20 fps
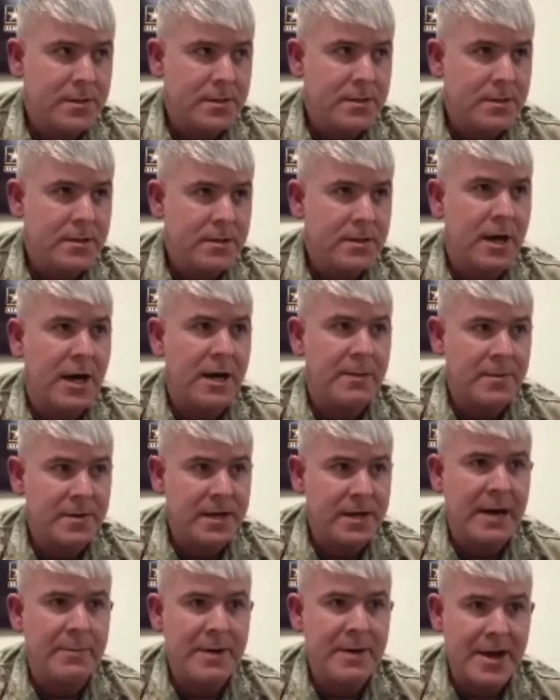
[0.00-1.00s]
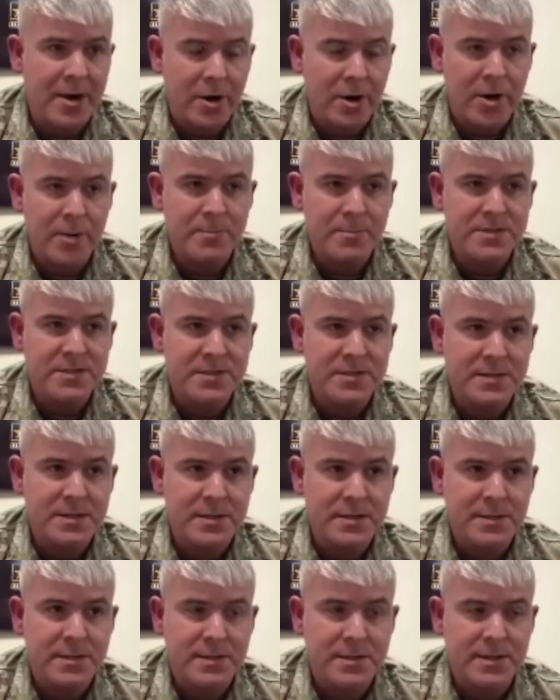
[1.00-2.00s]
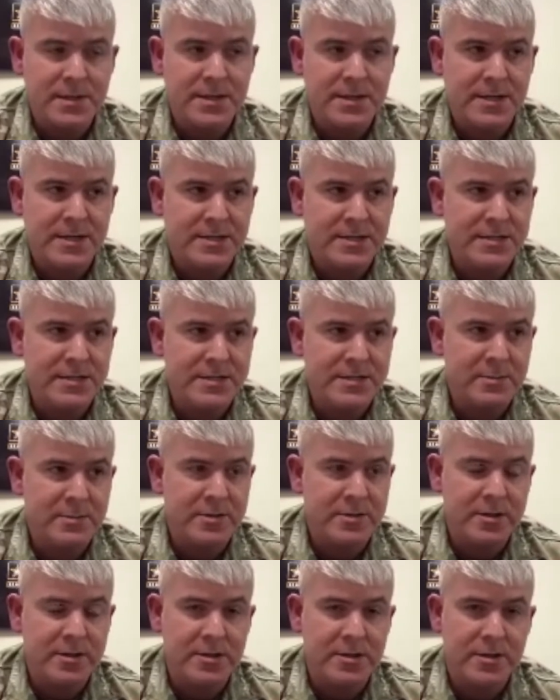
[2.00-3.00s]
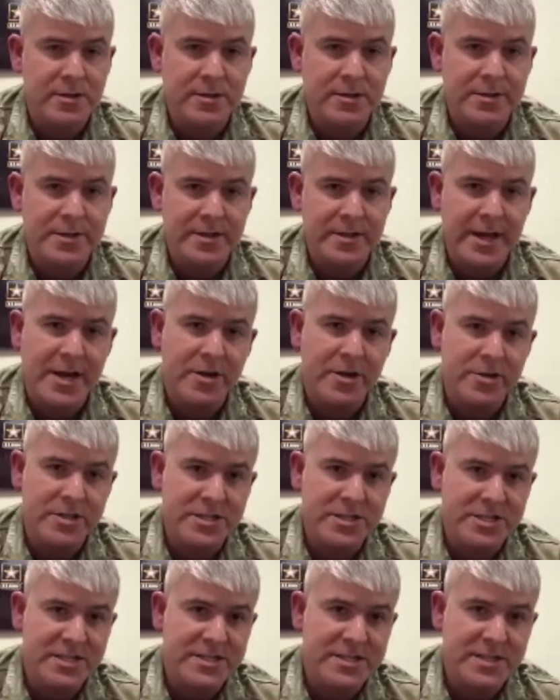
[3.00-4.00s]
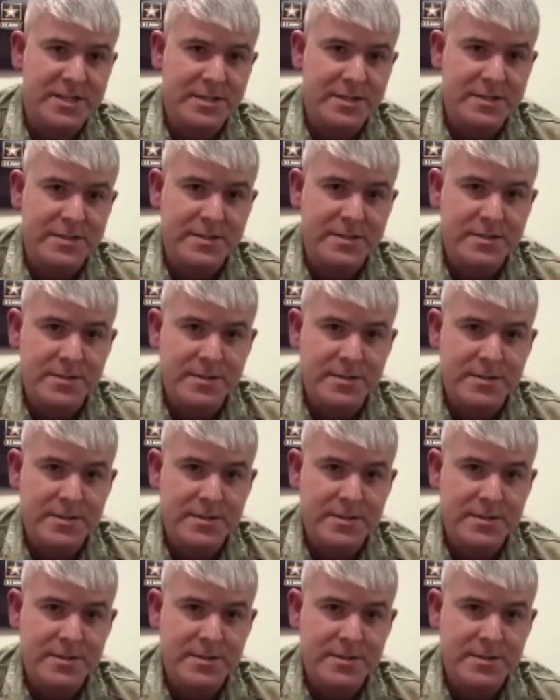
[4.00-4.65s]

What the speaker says: combat arms, and some of the lighter logistics.